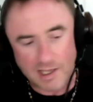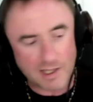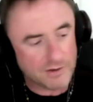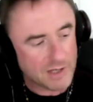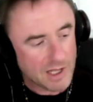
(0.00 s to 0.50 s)

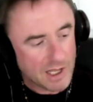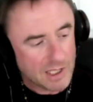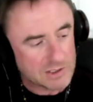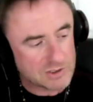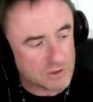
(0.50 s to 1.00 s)
And
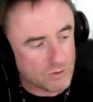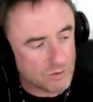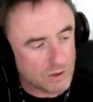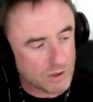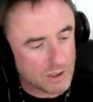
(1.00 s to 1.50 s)
so
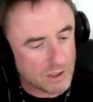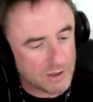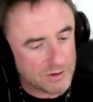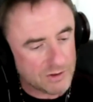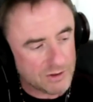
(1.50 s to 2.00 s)

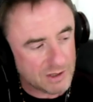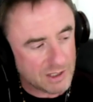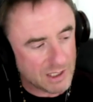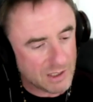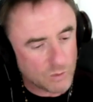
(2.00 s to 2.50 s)

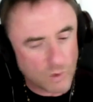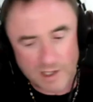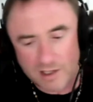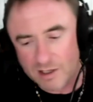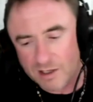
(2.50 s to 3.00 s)
in a
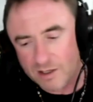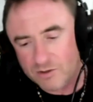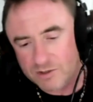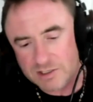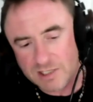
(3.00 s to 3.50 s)
way,
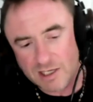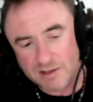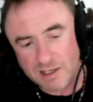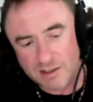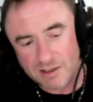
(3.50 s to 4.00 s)
you could say
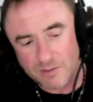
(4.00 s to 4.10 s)
that